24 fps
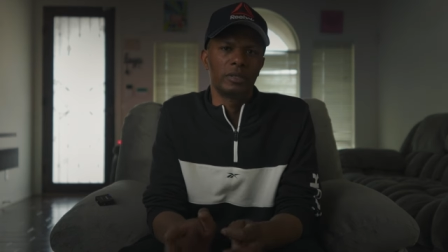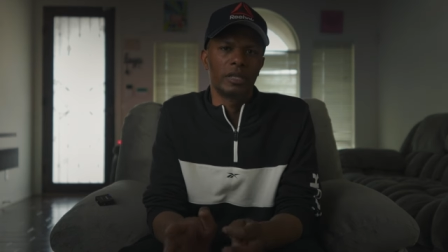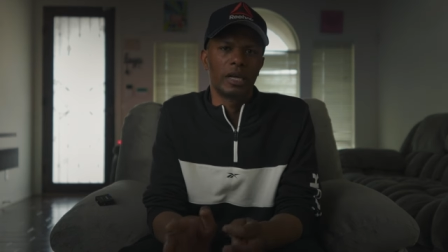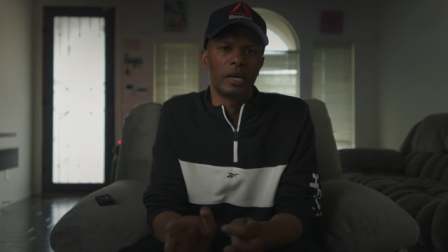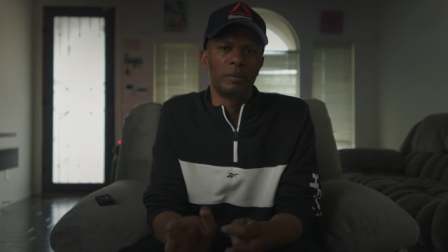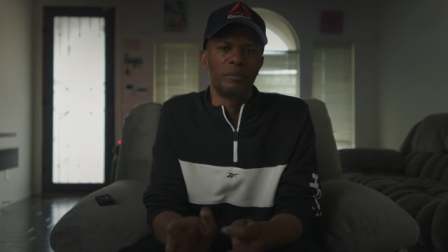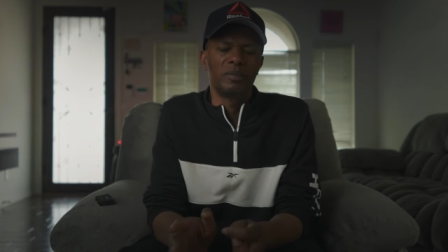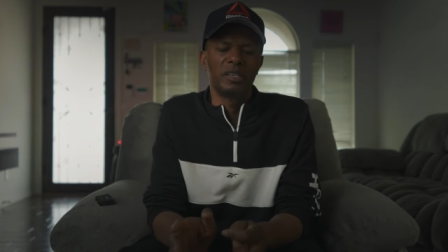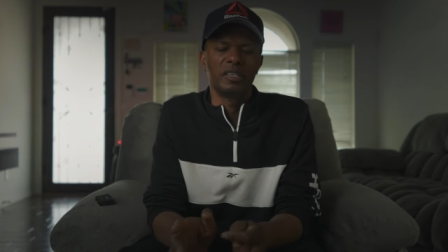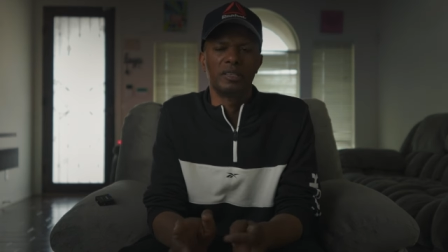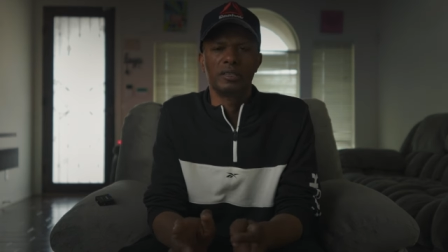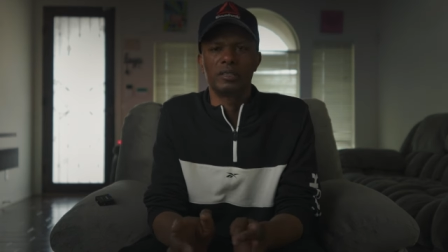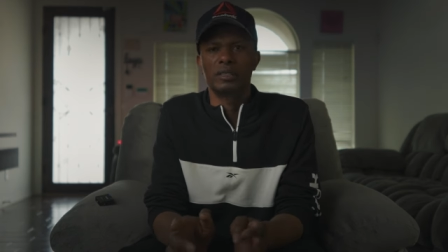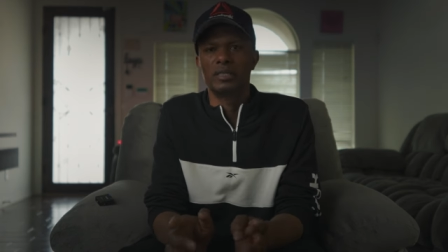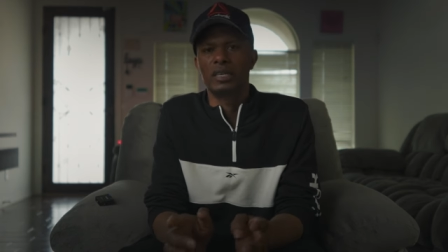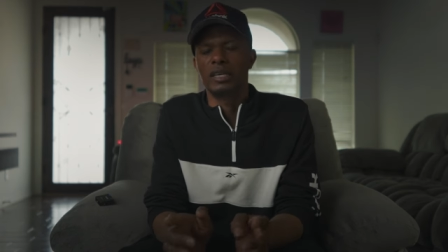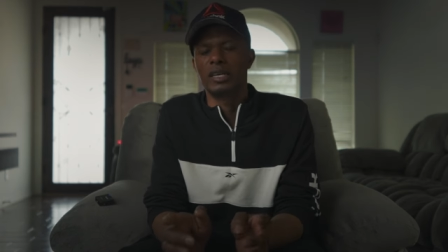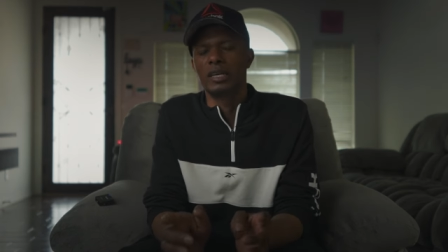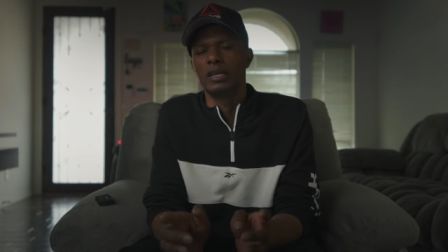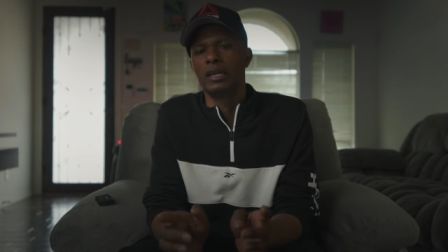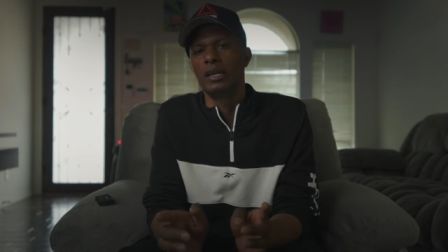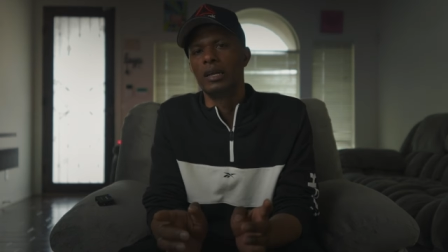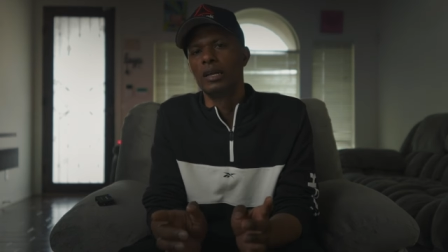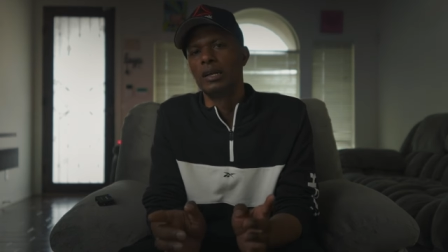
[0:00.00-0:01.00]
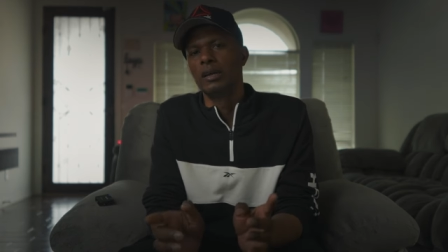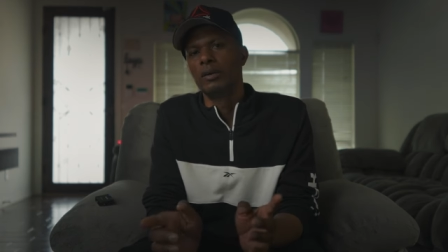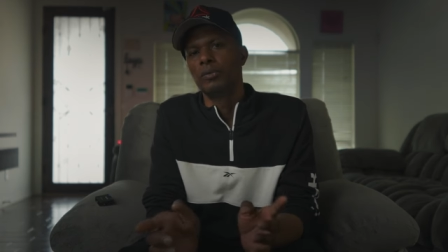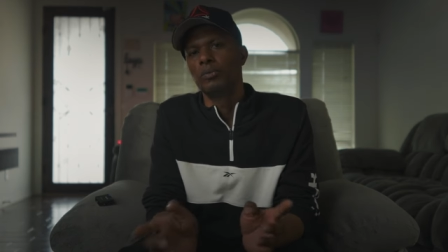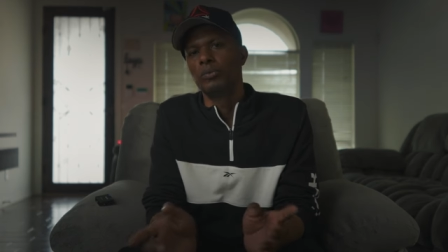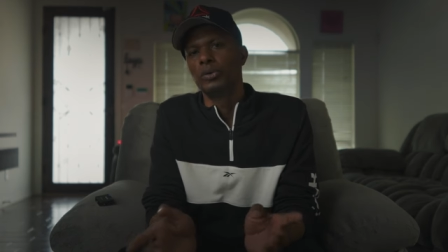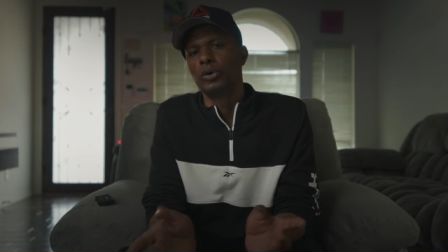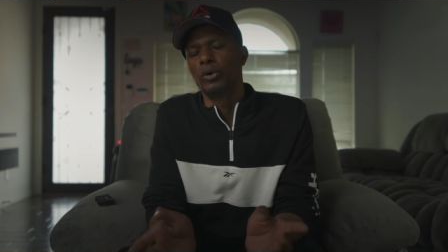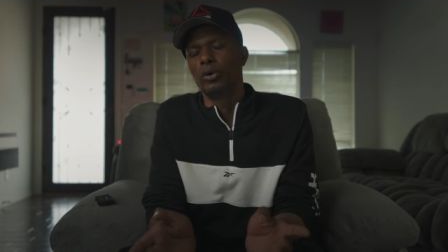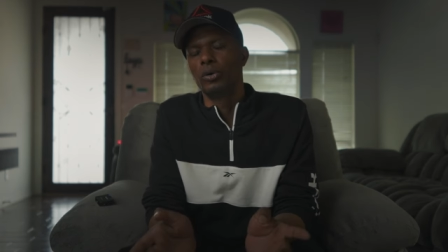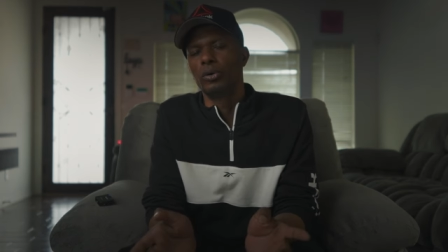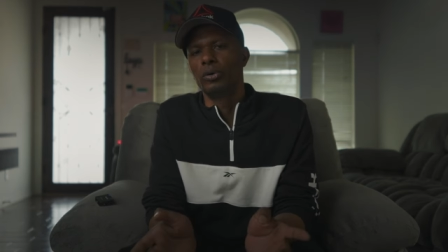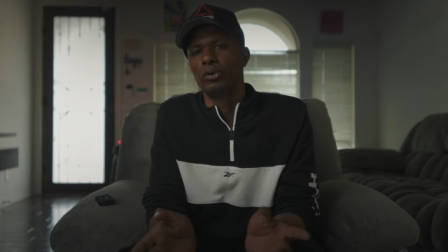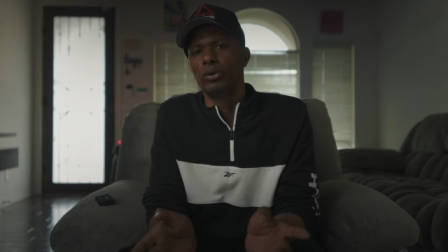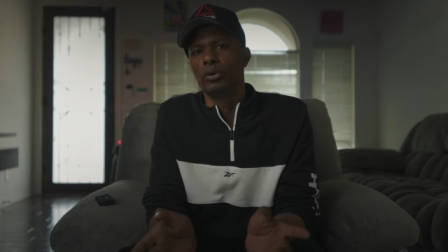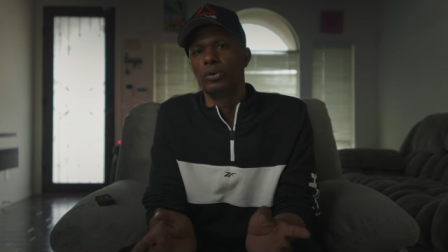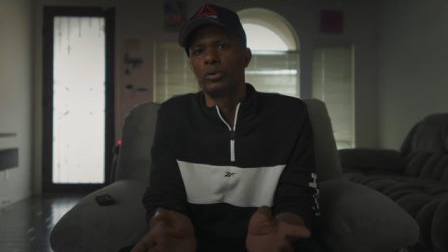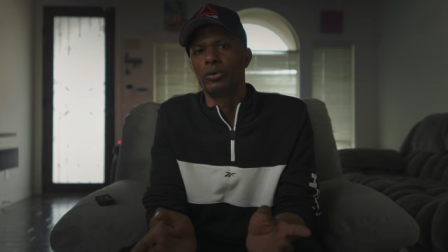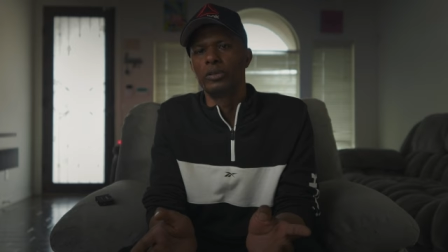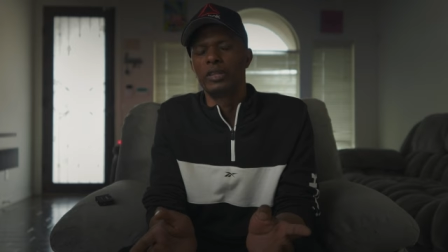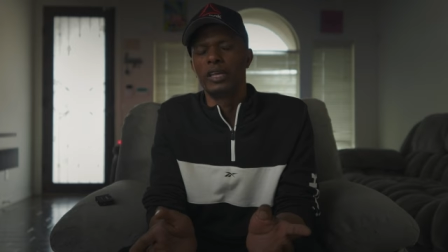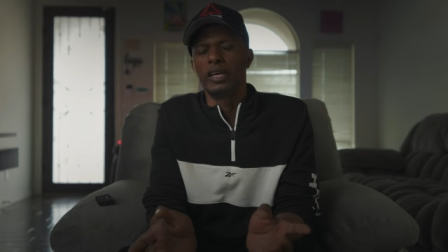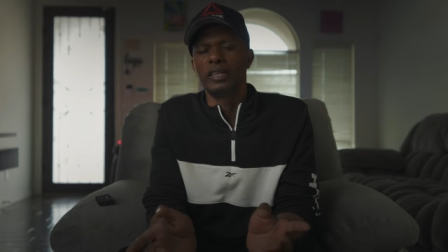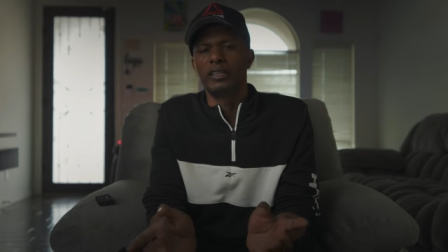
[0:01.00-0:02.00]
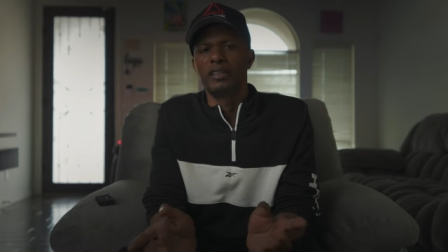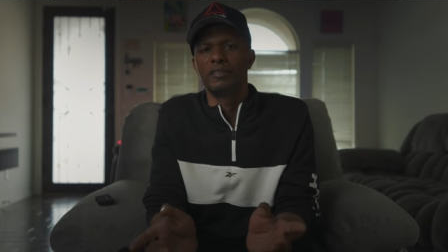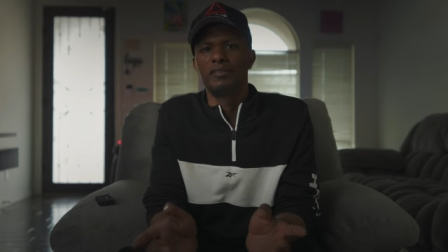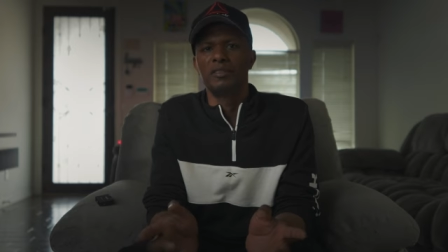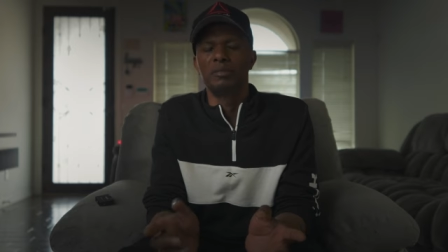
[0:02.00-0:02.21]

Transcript: That being said, we all know that the